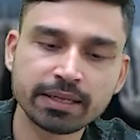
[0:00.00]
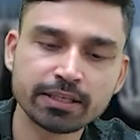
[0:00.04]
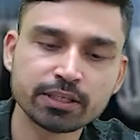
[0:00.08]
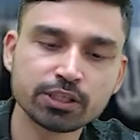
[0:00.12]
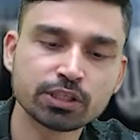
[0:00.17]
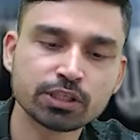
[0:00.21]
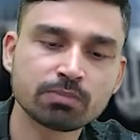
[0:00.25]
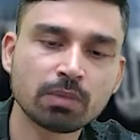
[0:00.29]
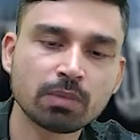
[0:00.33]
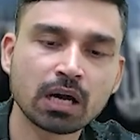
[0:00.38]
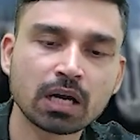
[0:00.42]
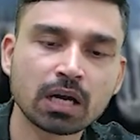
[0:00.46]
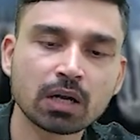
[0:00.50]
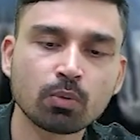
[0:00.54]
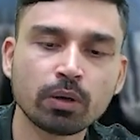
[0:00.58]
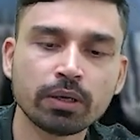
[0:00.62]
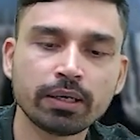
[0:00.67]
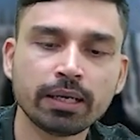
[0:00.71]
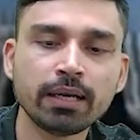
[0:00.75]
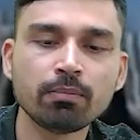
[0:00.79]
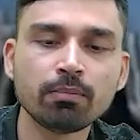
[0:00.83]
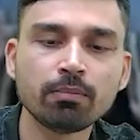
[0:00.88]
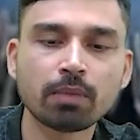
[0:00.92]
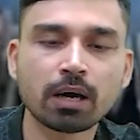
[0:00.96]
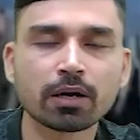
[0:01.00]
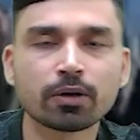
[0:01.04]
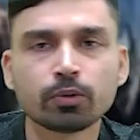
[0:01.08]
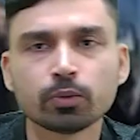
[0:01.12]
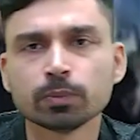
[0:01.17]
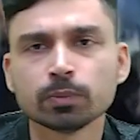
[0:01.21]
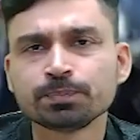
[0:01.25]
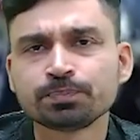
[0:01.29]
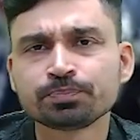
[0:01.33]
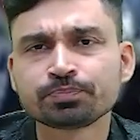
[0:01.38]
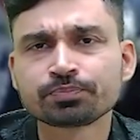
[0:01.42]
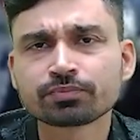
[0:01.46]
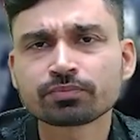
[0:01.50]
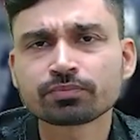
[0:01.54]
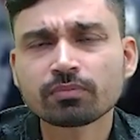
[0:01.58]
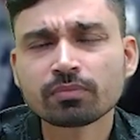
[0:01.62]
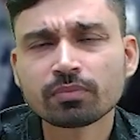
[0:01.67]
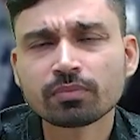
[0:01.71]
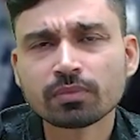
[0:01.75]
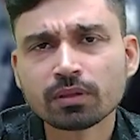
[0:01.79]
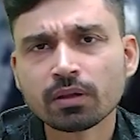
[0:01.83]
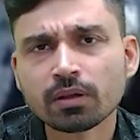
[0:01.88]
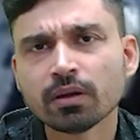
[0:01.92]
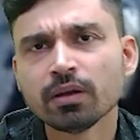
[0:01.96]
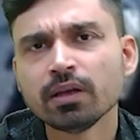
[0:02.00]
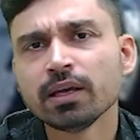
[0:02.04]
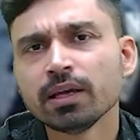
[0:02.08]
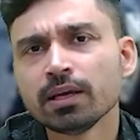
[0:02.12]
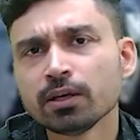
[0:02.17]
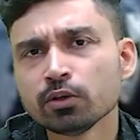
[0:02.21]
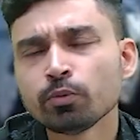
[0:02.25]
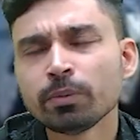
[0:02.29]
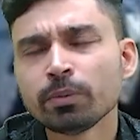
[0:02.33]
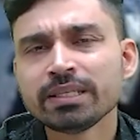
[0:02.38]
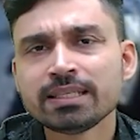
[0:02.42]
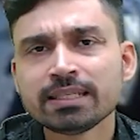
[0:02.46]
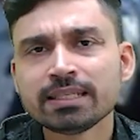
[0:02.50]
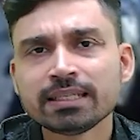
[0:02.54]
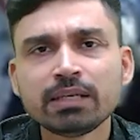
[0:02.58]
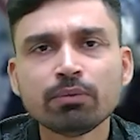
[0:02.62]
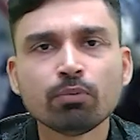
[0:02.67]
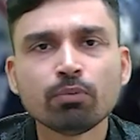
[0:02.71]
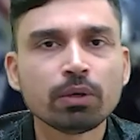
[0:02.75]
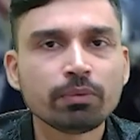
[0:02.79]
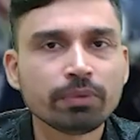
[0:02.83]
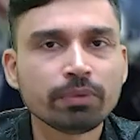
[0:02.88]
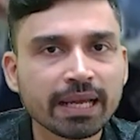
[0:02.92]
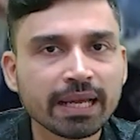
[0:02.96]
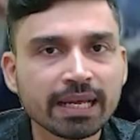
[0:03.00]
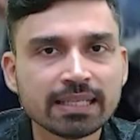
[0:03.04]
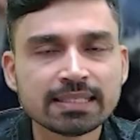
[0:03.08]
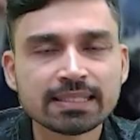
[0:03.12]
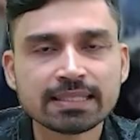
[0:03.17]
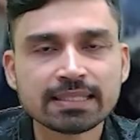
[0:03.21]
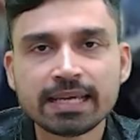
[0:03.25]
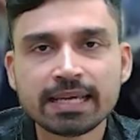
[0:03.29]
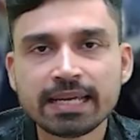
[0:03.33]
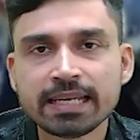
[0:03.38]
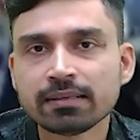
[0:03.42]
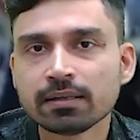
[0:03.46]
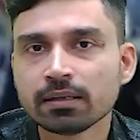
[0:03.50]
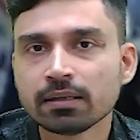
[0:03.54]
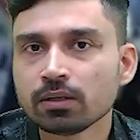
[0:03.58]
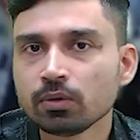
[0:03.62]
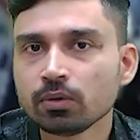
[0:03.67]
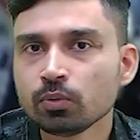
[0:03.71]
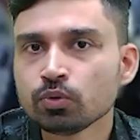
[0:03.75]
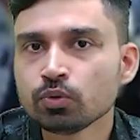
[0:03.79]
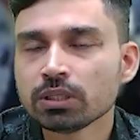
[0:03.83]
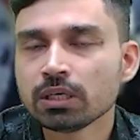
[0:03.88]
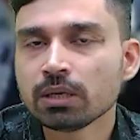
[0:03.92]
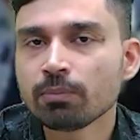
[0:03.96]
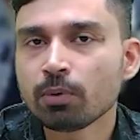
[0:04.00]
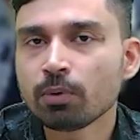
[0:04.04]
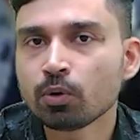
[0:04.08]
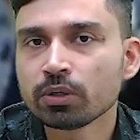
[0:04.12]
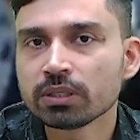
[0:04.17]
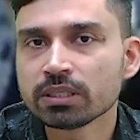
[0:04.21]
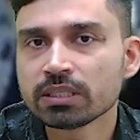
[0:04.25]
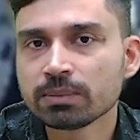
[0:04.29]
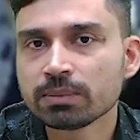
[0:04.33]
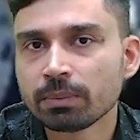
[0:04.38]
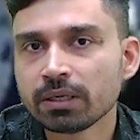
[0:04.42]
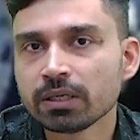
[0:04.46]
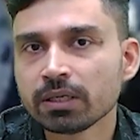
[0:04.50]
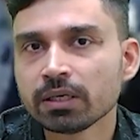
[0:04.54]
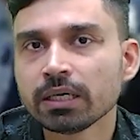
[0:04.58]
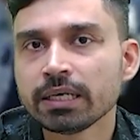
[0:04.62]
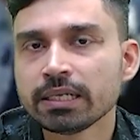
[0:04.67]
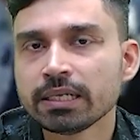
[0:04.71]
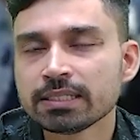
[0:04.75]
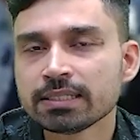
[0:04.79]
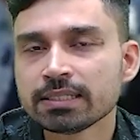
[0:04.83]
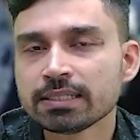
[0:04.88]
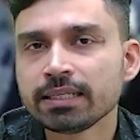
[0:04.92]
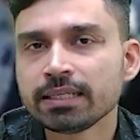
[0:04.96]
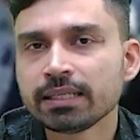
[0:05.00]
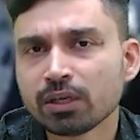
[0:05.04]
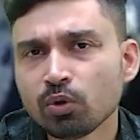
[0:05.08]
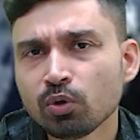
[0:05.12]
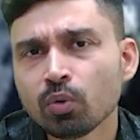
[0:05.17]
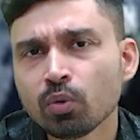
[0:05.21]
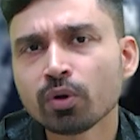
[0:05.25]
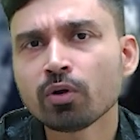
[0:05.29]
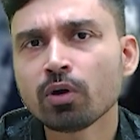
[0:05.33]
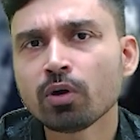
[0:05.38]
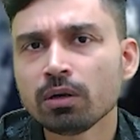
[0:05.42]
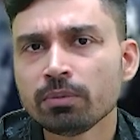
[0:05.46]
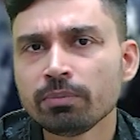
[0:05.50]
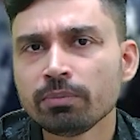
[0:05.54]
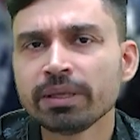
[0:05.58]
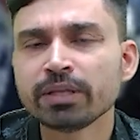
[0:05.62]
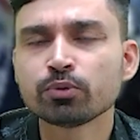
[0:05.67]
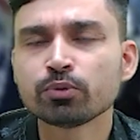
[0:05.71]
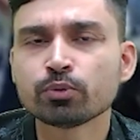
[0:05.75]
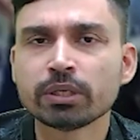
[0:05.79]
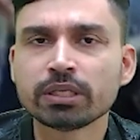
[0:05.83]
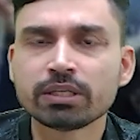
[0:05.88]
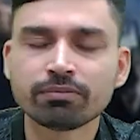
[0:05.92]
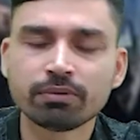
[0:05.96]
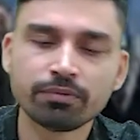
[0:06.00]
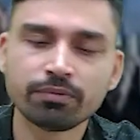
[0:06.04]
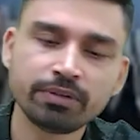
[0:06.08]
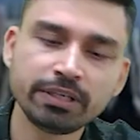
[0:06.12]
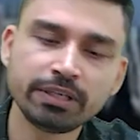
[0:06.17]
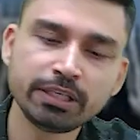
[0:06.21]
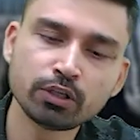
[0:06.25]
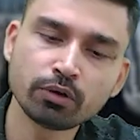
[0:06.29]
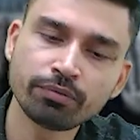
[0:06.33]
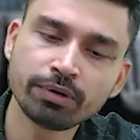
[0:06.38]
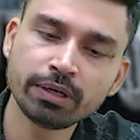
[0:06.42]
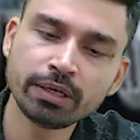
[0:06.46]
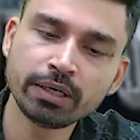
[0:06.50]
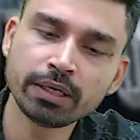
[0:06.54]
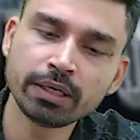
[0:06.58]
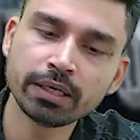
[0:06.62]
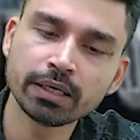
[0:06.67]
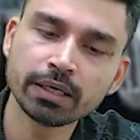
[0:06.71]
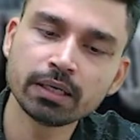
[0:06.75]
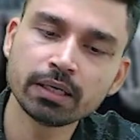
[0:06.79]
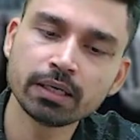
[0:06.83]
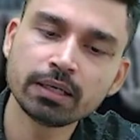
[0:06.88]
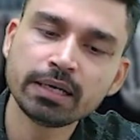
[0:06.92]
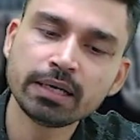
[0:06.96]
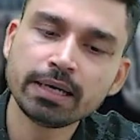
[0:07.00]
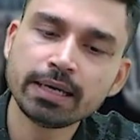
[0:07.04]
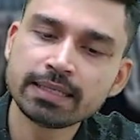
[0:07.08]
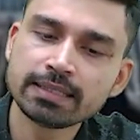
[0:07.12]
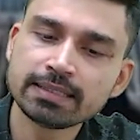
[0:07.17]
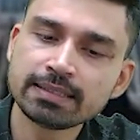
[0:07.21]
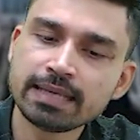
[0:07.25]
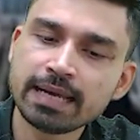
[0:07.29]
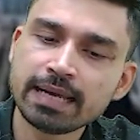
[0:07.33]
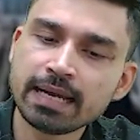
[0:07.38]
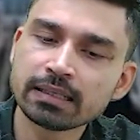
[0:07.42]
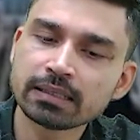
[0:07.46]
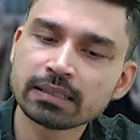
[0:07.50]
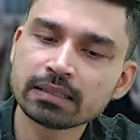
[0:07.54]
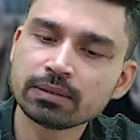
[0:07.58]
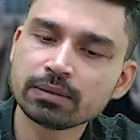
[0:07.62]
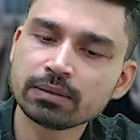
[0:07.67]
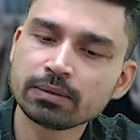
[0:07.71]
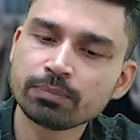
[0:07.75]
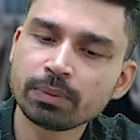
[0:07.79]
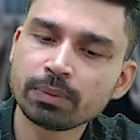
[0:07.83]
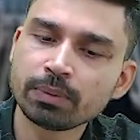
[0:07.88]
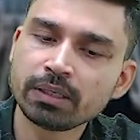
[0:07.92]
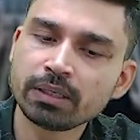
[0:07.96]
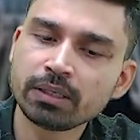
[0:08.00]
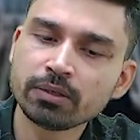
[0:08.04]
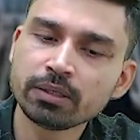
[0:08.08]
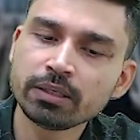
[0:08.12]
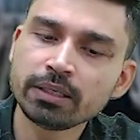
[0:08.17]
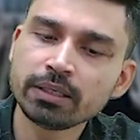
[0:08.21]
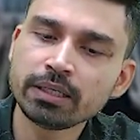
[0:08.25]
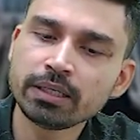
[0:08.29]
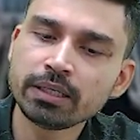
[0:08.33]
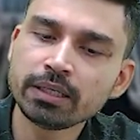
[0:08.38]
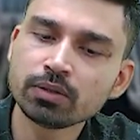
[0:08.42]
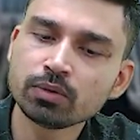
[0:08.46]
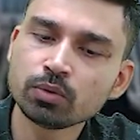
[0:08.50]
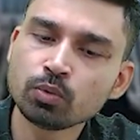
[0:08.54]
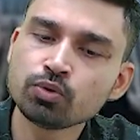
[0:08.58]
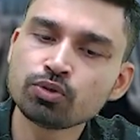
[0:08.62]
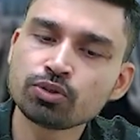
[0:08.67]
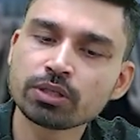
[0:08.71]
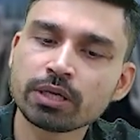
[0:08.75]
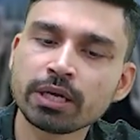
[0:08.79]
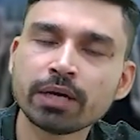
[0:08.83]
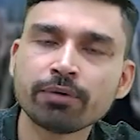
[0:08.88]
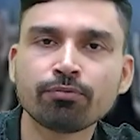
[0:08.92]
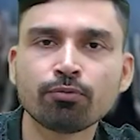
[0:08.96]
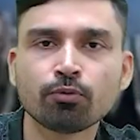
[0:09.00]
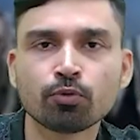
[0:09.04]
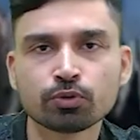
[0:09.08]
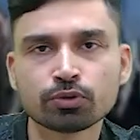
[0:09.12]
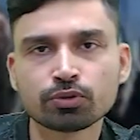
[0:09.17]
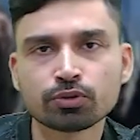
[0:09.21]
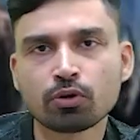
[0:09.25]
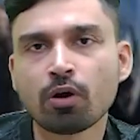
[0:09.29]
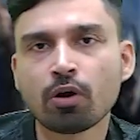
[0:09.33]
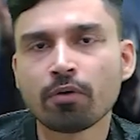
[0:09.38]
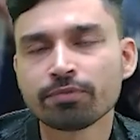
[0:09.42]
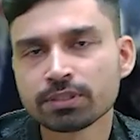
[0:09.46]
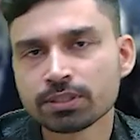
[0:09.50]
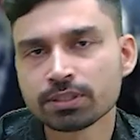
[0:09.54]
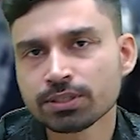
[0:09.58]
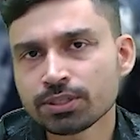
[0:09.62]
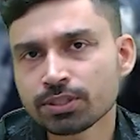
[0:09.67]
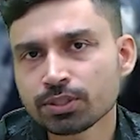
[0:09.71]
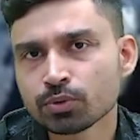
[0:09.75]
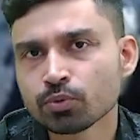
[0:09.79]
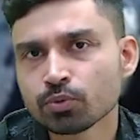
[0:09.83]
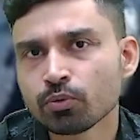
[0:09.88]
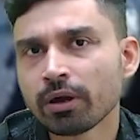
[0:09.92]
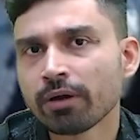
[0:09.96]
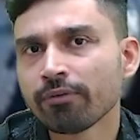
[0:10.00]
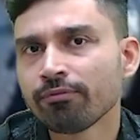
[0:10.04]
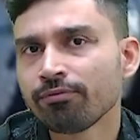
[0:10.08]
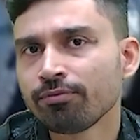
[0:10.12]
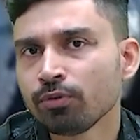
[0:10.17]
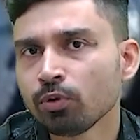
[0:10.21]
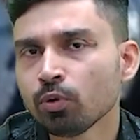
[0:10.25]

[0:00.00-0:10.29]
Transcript: Tejas Mark 1 and Mark 2. So basically, what we can say in conclusion about this particular incident and overall MiG-21 fleet of India is that particularly those Air Force officers who have